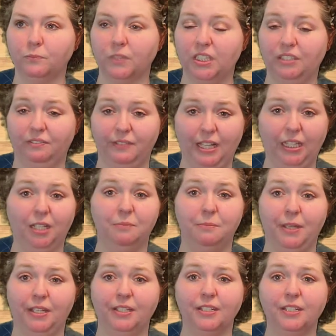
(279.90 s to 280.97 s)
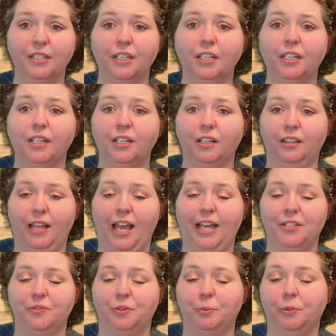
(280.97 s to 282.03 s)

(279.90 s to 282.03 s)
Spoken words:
development class for